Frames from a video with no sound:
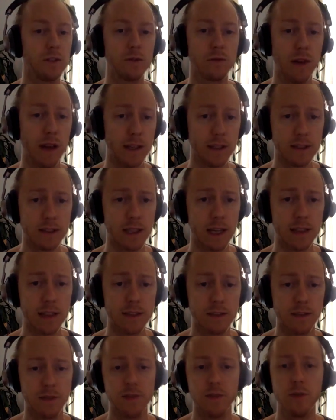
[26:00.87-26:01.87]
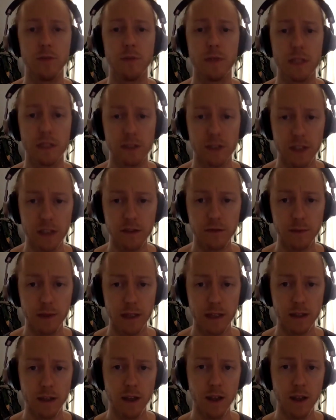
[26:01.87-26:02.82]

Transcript: renaissance of human achievement,